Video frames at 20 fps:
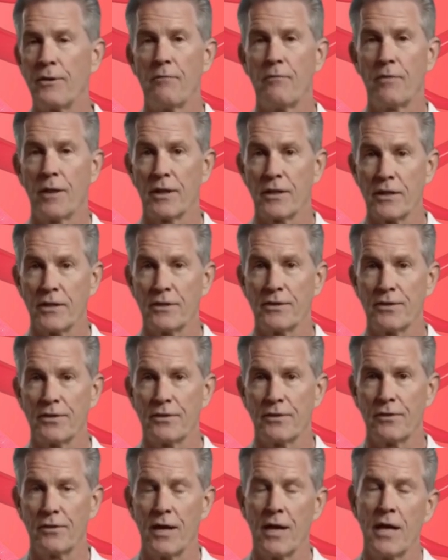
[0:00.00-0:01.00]
In
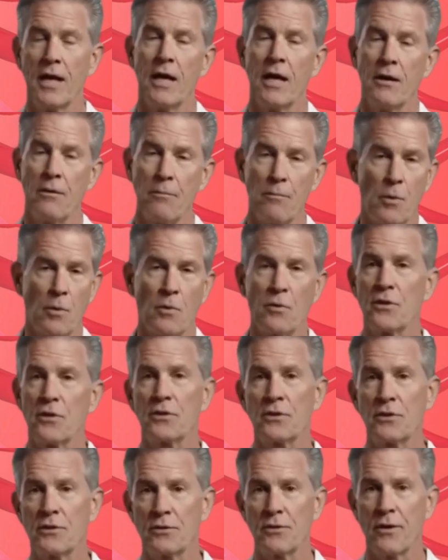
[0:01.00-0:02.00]
conclusion, Your
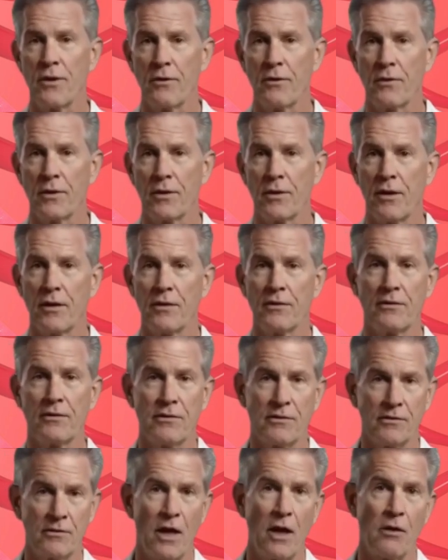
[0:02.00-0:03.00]
legs can tell you a lot
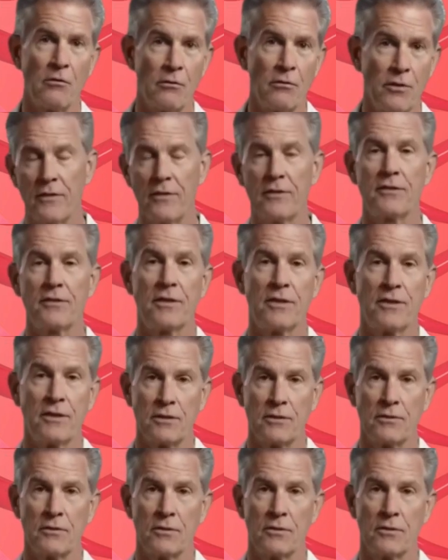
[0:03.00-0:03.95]
about your heart health.